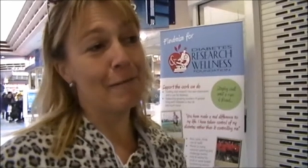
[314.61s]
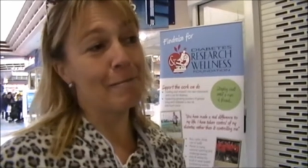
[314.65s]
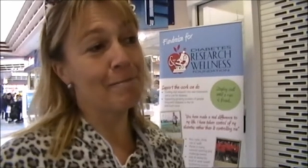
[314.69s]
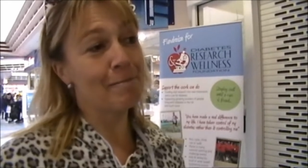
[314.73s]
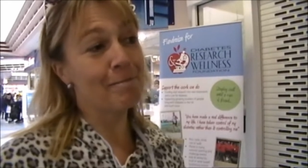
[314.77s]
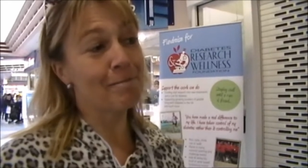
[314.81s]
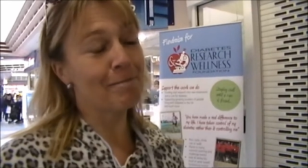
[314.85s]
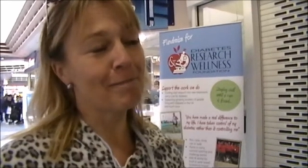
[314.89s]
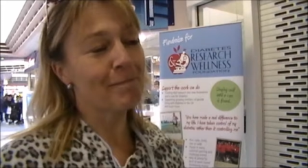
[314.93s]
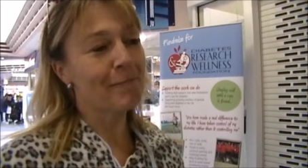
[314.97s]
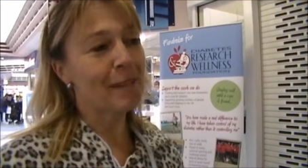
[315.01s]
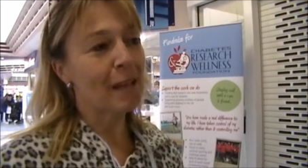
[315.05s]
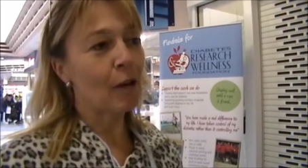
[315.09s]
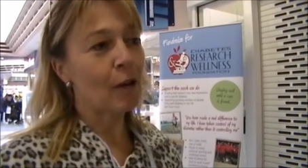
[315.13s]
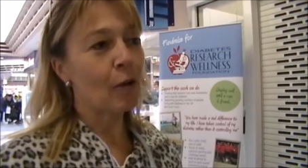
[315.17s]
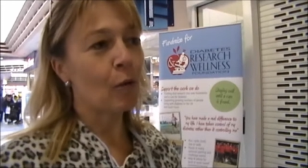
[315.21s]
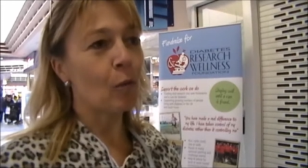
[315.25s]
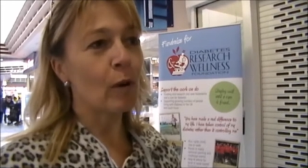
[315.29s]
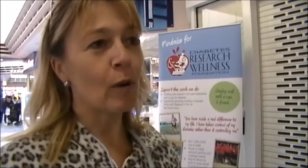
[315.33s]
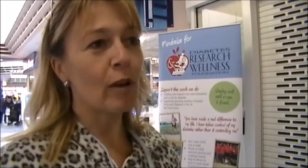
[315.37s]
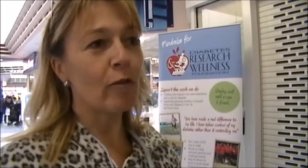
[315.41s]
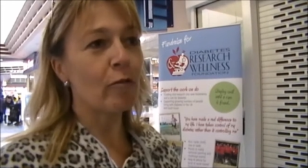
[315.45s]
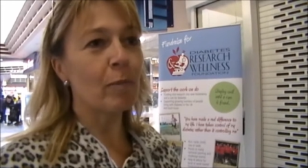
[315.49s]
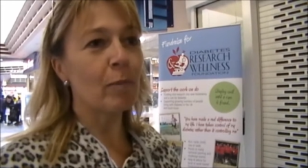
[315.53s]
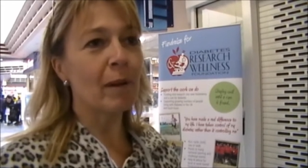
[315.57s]
Um,
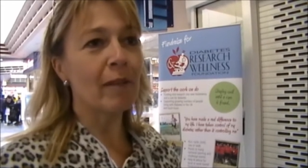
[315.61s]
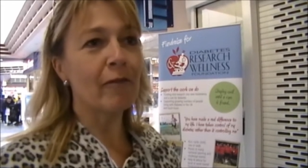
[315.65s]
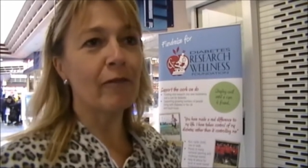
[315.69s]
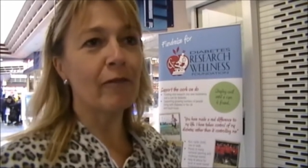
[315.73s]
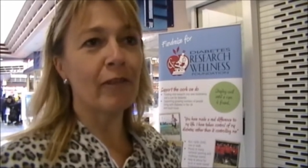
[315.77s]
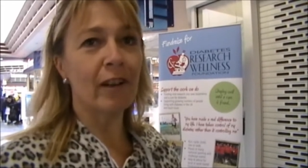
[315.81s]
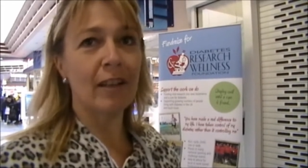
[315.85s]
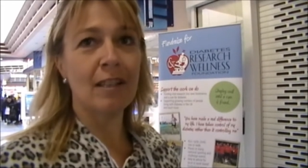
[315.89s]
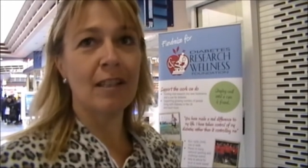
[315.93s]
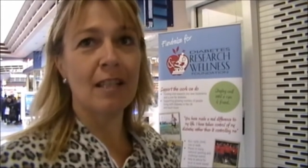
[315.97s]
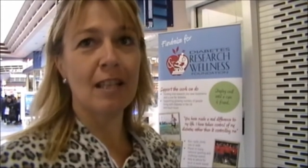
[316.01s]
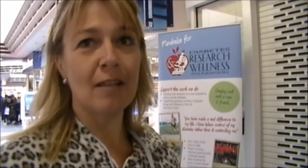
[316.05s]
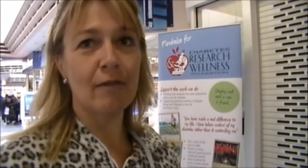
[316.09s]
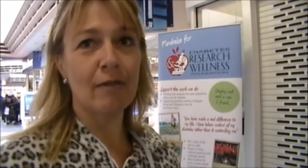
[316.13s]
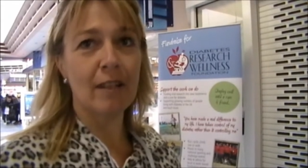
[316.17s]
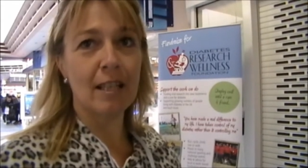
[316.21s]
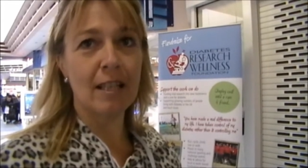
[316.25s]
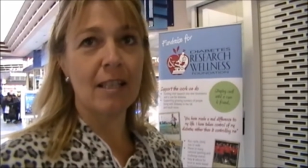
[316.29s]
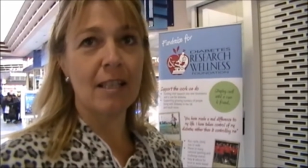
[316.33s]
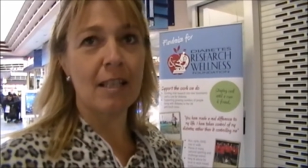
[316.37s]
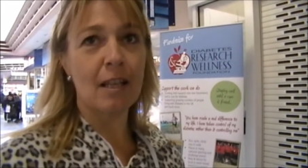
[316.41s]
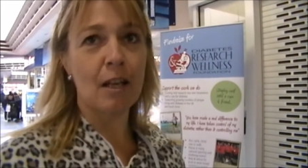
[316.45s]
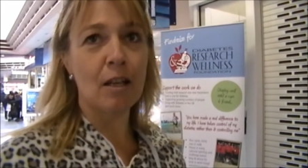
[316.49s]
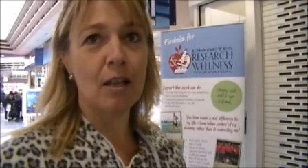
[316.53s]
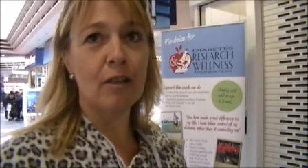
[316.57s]
we've been funding
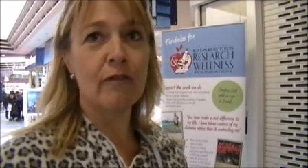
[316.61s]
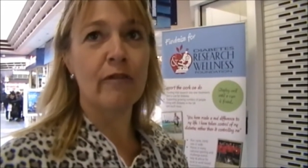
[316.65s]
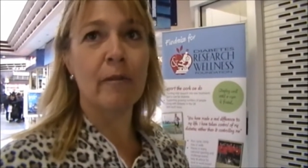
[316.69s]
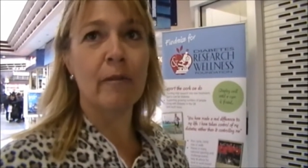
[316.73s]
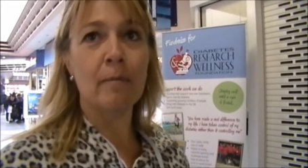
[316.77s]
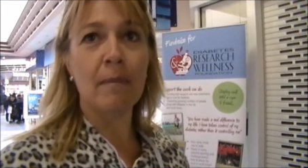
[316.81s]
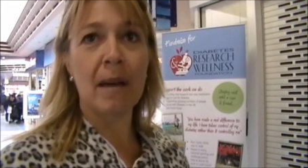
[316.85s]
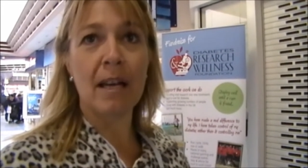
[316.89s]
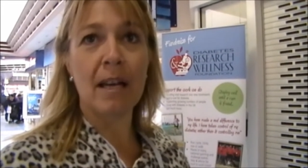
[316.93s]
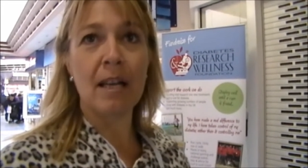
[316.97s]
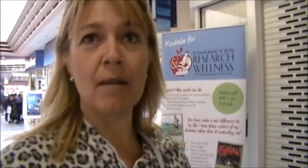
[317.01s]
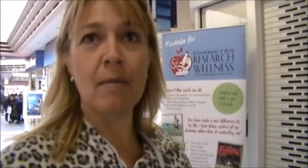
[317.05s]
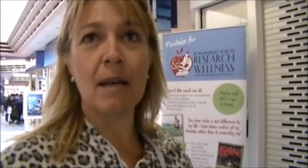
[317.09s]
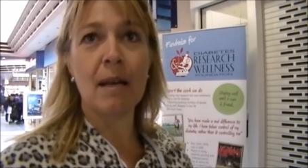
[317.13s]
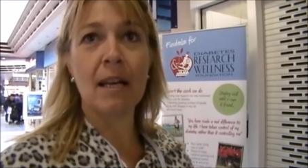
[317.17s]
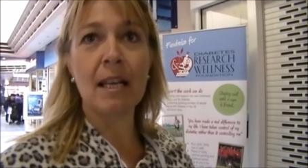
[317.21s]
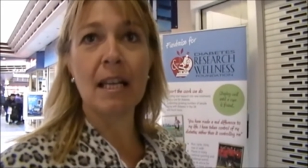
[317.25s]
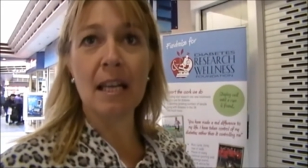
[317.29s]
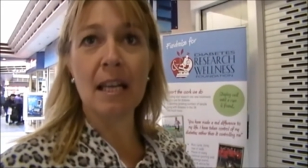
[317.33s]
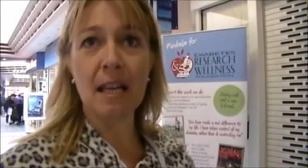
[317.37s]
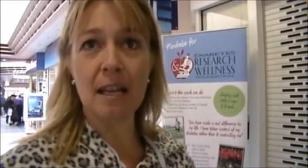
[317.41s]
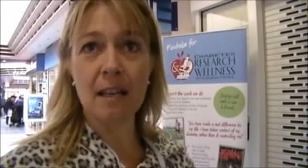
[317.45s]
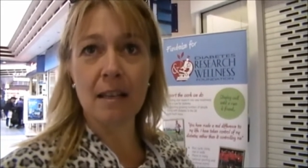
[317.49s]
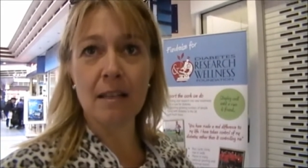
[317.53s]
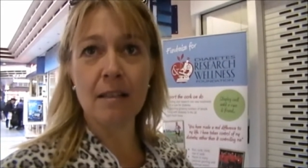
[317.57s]
research for many, many
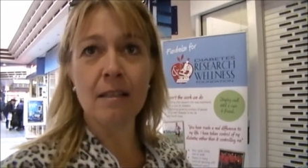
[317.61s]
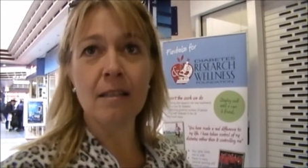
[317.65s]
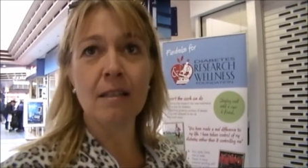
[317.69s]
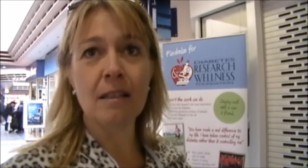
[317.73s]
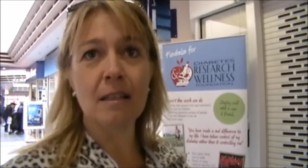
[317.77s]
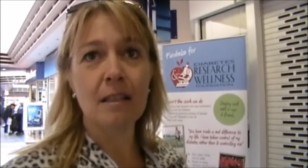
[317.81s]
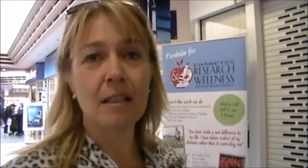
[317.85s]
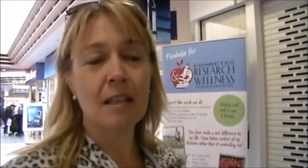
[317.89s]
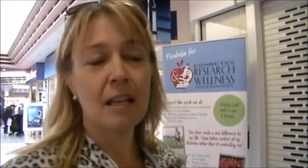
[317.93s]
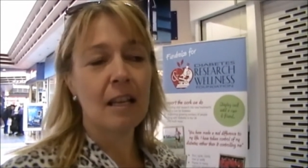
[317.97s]
years.